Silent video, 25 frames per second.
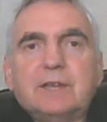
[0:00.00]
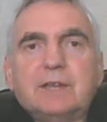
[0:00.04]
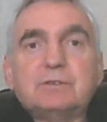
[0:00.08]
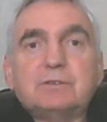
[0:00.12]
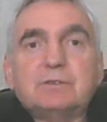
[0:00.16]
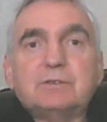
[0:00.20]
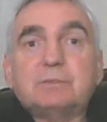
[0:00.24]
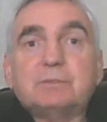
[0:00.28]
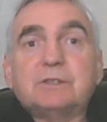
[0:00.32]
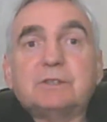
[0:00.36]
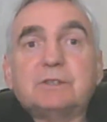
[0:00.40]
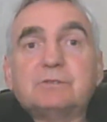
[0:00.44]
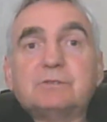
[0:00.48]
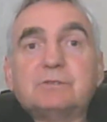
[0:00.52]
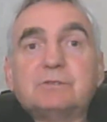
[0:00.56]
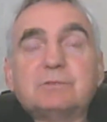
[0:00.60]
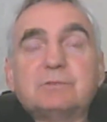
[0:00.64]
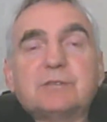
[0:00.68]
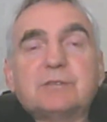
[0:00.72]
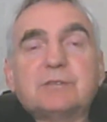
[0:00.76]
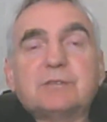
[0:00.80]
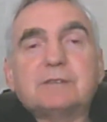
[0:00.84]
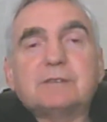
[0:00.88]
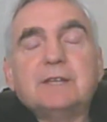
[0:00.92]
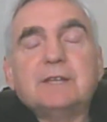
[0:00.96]
everybody into
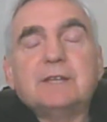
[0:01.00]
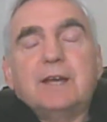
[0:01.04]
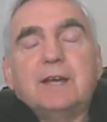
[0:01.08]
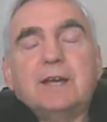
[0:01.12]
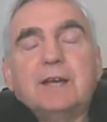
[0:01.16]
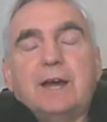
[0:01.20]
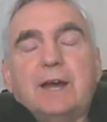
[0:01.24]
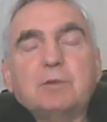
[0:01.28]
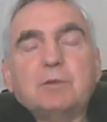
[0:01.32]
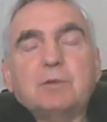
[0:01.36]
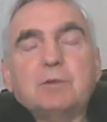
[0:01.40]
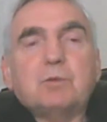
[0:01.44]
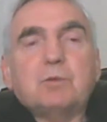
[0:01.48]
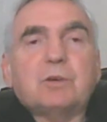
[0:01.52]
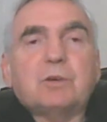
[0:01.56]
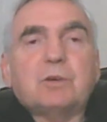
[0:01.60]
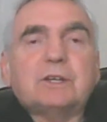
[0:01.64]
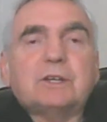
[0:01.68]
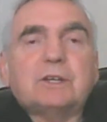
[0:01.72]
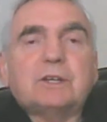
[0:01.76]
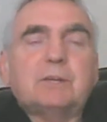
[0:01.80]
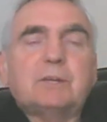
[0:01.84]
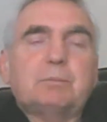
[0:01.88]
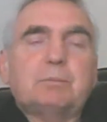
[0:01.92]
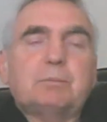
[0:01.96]
himself. I was
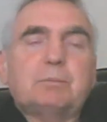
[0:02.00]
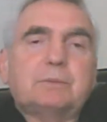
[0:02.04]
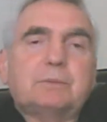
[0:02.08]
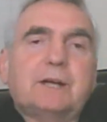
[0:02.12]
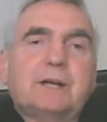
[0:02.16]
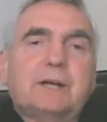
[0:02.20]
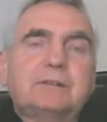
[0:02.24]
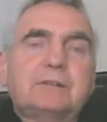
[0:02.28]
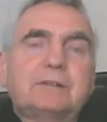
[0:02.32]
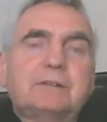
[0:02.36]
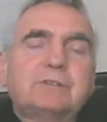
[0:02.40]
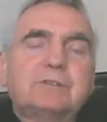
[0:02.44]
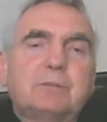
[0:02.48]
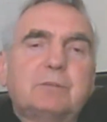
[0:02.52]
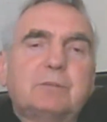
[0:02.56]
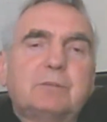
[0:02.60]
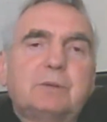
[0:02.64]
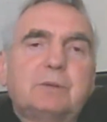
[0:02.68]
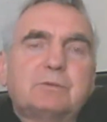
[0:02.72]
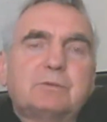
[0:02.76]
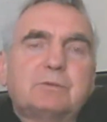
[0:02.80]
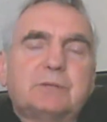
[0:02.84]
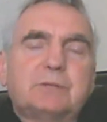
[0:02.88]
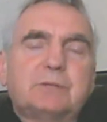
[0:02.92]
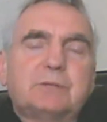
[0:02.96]
walking up Garden
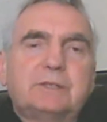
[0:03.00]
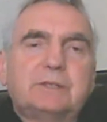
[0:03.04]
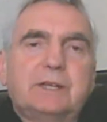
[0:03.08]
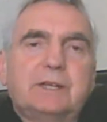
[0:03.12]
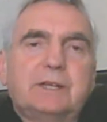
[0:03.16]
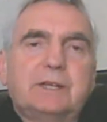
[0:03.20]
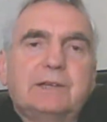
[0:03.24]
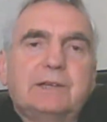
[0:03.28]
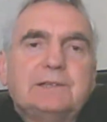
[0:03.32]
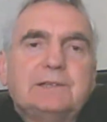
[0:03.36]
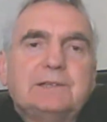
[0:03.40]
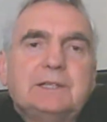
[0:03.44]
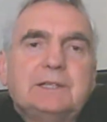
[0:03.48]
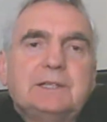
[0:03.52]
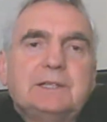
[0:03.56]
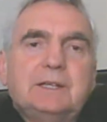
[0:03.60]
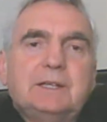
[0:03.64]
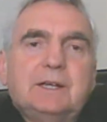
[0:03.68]
Suburbs one day,